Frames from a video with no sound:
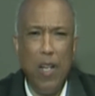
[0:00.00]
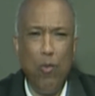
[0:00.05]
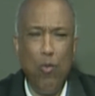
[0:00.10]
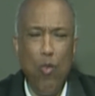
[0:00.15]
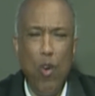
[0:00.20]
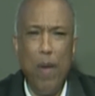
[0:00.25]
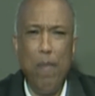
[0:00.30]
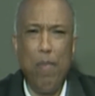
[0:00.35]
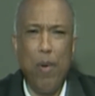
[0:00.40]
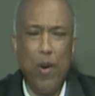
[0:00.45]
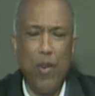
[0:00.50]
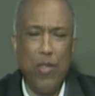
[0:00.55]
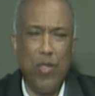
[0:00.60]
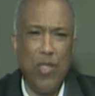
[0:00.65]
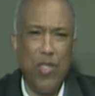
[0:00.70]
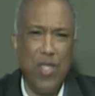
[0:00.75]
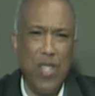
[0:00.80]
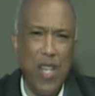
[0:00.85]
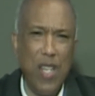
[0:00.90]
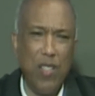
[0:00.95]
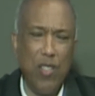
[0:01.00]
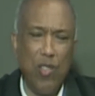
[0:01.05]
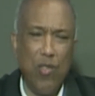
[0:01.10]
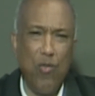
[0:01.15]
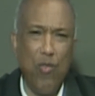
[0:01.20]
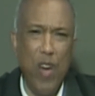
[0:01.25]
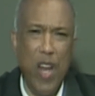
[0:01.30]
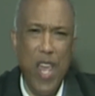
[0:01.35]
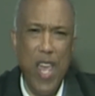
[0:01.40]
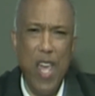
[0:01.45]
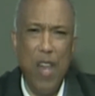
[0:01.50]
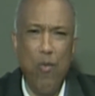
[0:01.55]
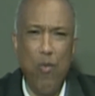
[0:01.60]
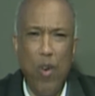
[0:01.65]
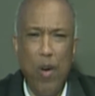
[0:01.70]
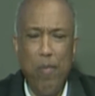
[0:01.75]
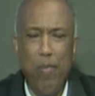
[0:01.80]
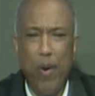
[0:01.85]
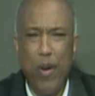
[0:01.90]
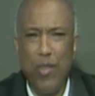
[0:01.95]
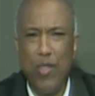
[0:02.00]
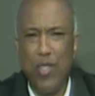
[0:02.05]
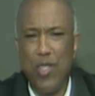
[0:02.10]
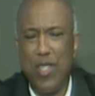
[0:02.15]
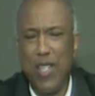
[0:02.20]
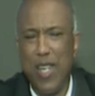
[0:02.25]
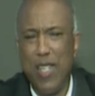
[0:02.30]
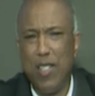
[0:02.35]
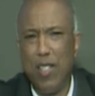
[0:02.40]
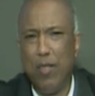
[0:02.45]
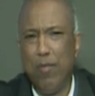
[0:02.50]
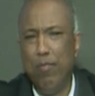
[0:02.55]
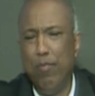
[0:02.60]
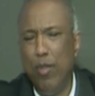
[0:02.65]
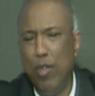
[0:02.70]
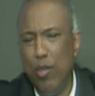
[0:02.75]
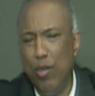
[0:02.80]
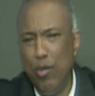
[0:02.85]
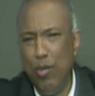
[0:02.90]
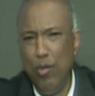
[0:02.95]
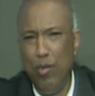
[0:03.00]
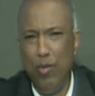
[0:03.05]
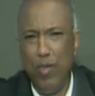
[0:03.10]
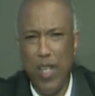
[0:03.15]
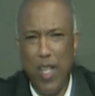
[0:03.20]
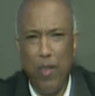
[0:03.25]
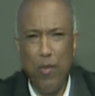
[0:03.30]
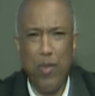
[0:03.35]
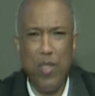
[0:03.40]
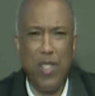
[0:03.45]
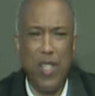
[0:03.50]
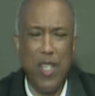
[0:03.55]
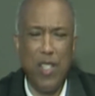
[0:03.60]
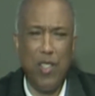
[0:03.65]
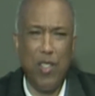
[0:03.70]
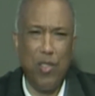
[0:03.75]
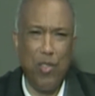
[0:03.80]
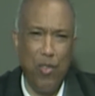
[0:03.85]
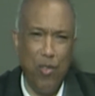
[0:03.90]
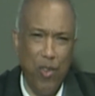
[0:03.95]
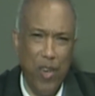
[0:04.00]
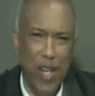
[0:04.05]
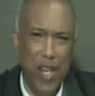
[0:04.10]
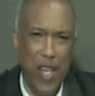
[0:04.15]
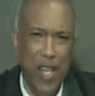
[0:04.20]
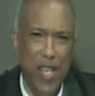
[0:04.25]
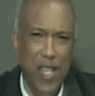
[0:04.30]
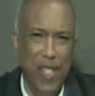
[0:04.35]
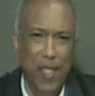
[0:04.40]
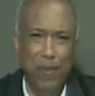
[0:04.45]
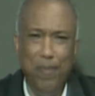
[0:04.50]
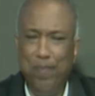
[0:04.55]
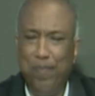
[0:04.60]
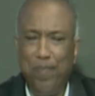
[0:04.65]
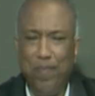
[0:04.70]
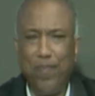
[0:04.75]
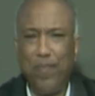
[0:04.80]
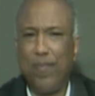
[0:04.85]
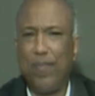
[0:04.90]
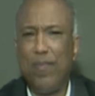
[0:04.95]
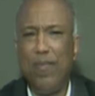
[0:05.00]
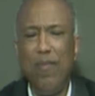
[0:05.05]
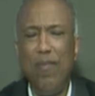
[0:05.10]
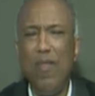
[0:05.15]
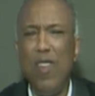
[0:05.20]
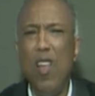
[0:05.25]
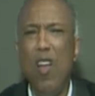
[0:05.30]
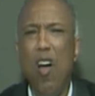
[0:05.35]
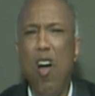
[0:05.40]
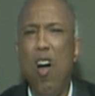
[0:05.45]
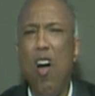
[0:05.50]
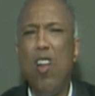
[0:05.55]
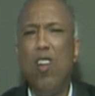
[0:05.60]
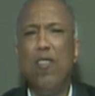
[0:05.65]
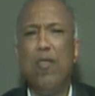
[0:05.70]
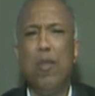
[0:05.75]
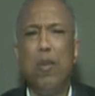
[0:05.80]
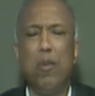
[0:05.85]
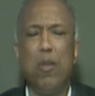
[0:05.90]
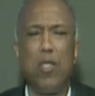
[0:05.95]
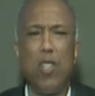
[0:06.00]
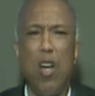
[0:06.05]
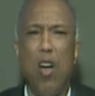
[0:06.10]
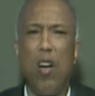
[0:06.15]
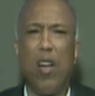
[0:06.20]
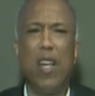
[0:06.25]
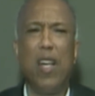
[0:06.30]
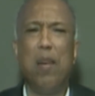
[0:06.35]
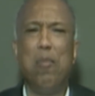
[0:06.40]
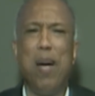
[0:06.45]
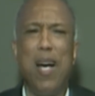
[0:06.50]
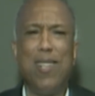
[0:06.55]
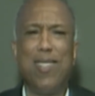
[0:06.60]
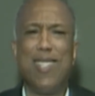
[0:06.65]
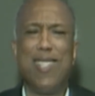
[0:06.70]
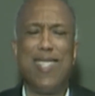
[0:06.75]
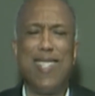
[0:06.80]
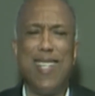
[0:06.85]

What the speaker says: one person says it's red, one person says it's blue, another one says it's green. All of them are talking about the